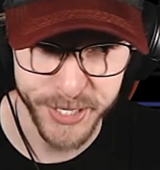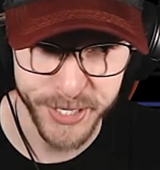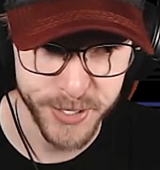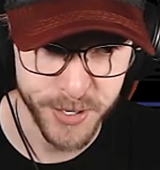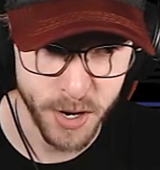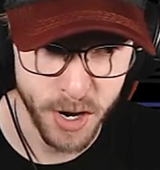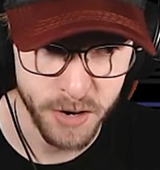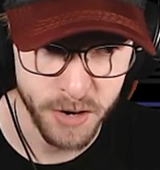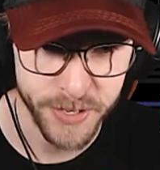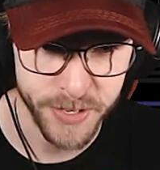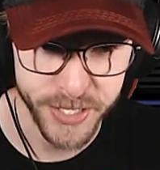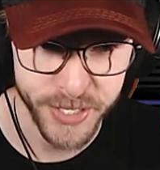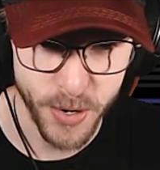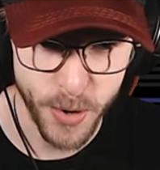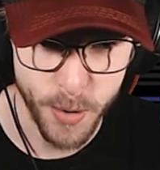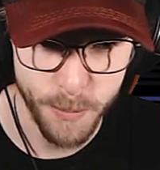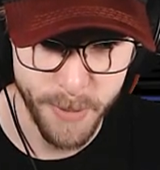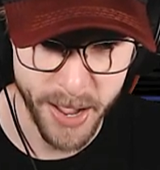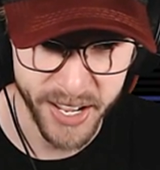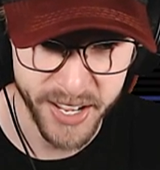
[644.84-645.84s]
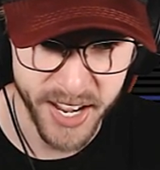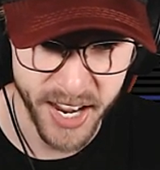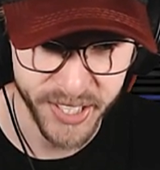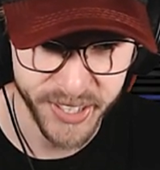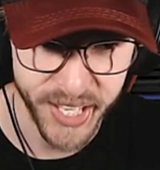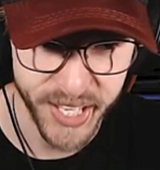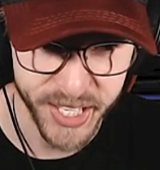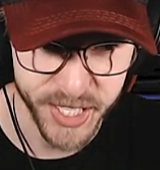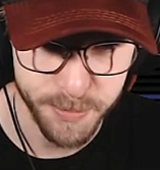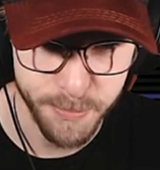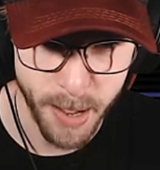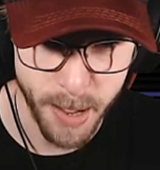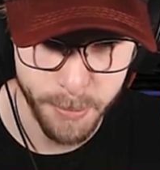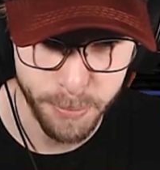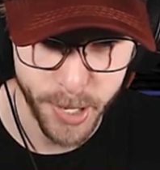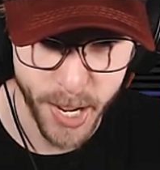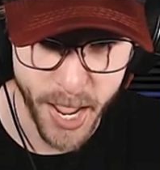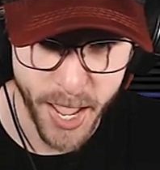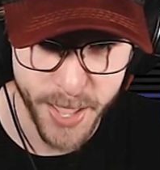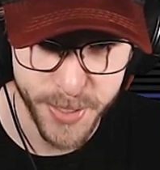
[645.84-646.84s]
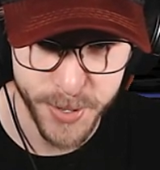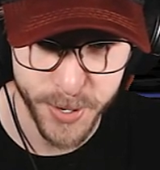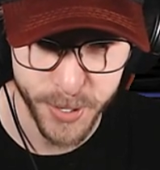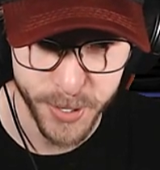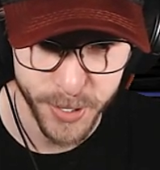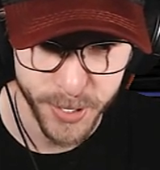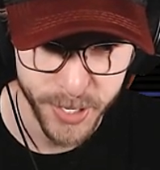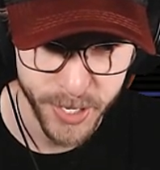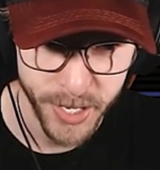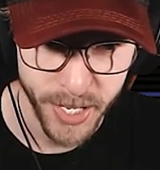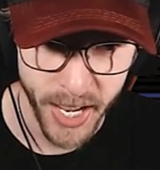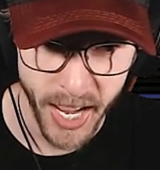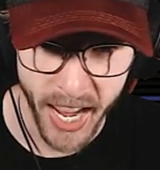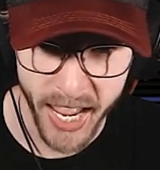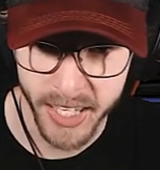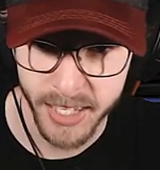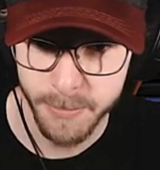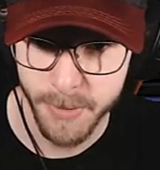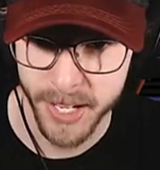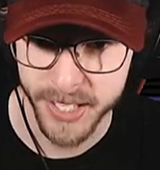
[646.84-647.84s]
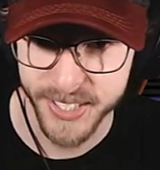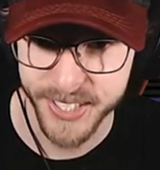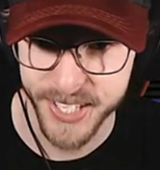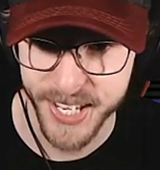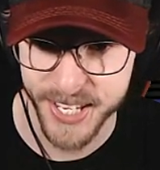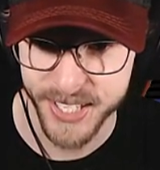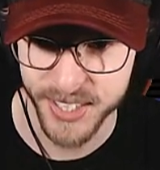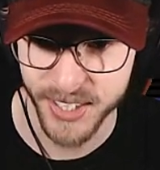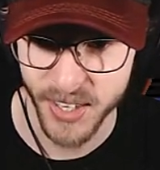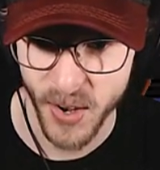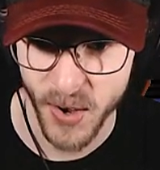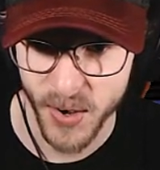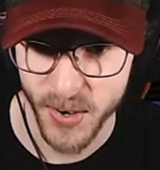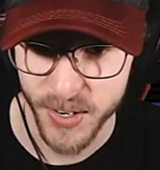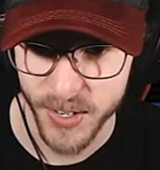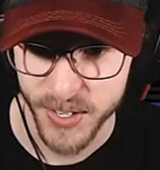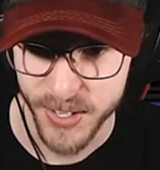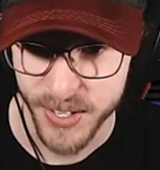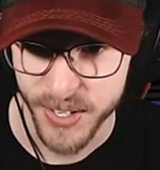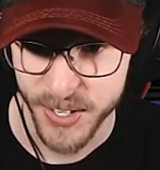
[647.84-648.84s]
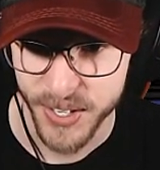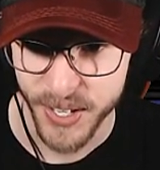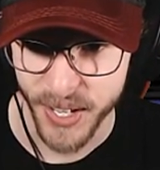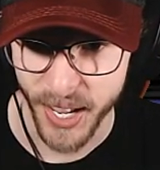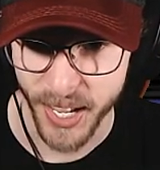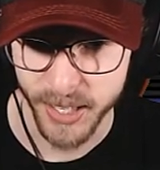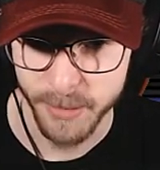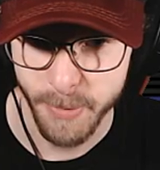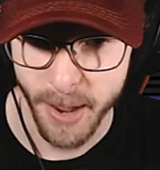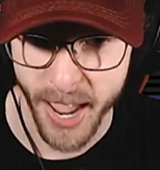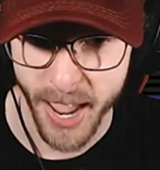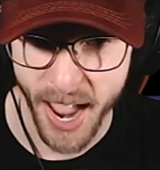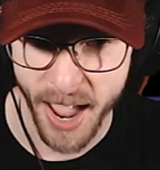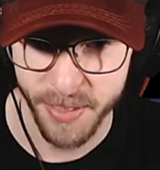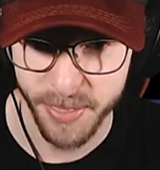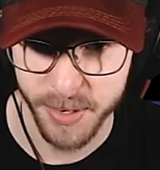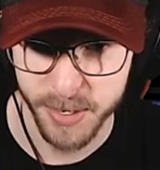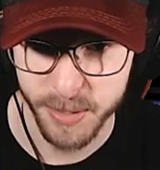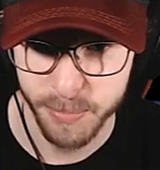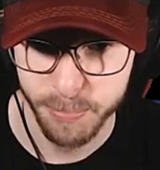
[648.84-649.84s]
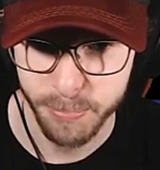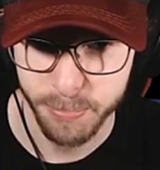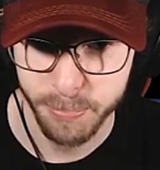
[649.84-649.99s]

in service. Oh my god, that's my brother and my sister and my other